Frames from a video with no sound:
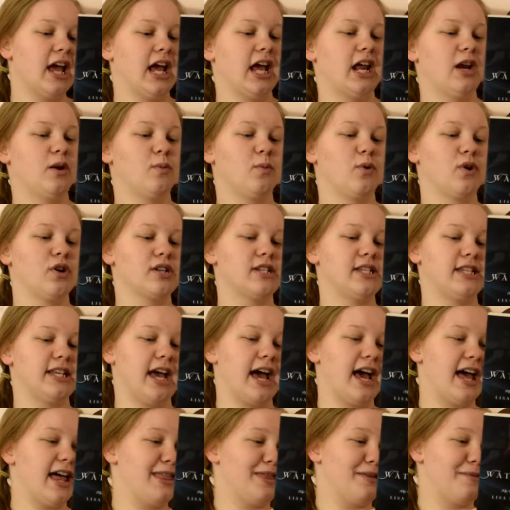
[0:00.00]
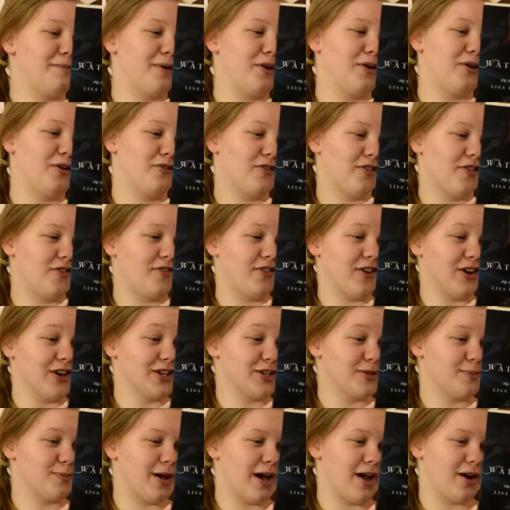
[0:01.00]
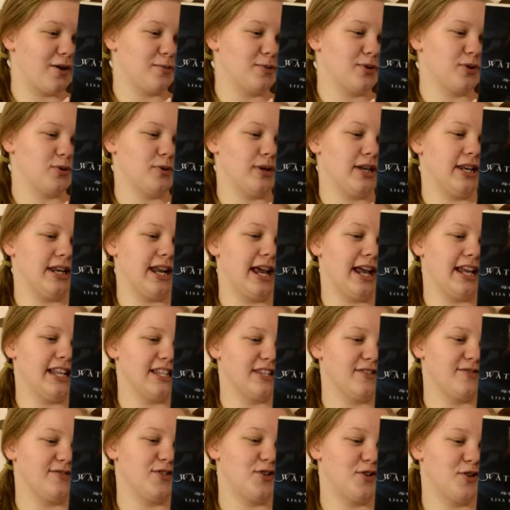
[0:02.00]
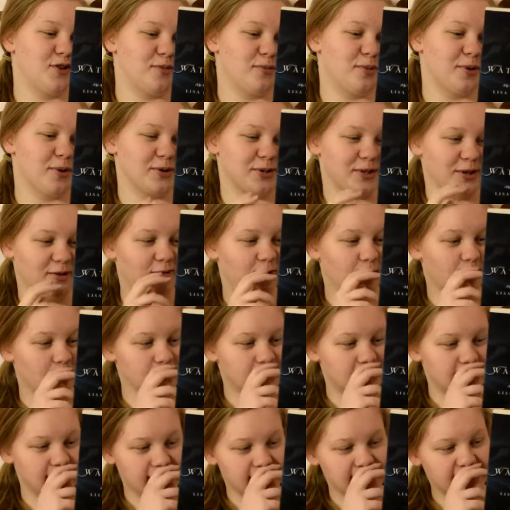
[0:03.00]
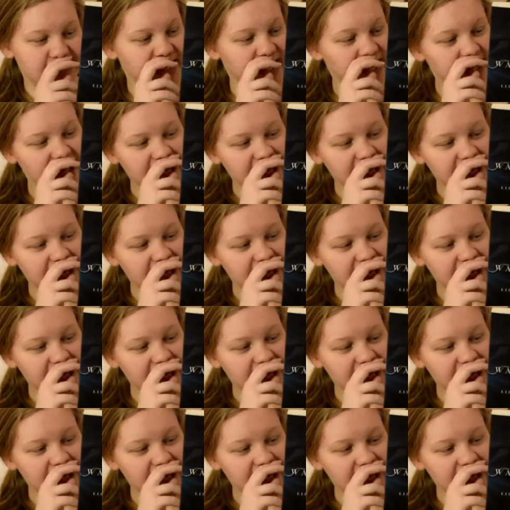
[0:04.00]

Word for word: and worse yet, in the middle of a fierce battle between knights of two opposing forces.